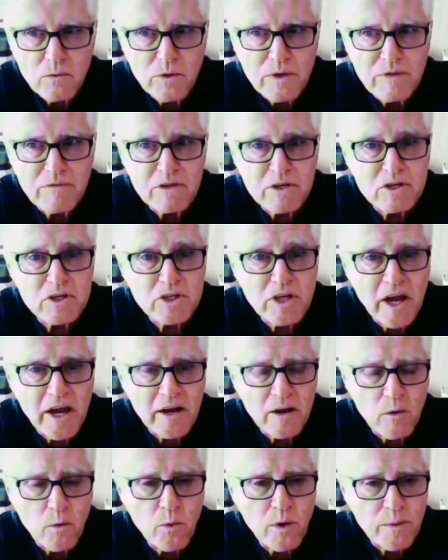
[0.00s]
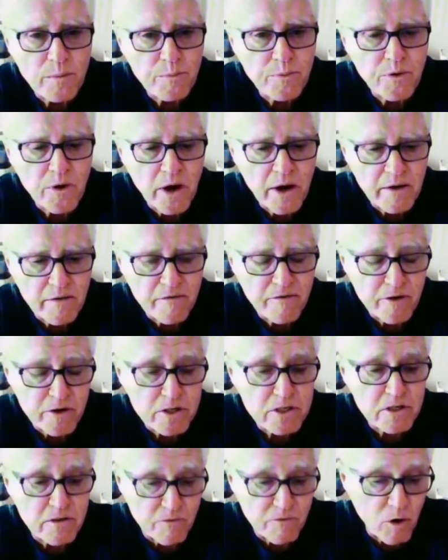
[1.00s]
we decided what product,
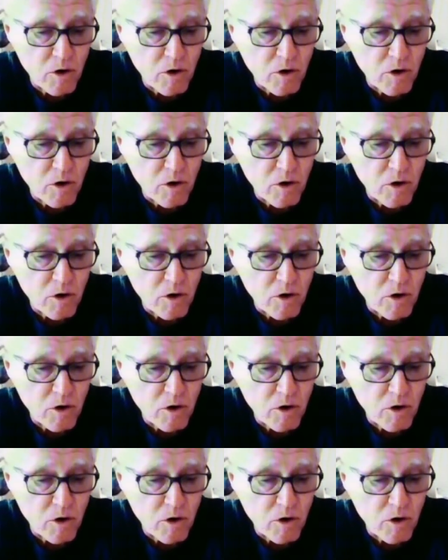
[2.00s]
first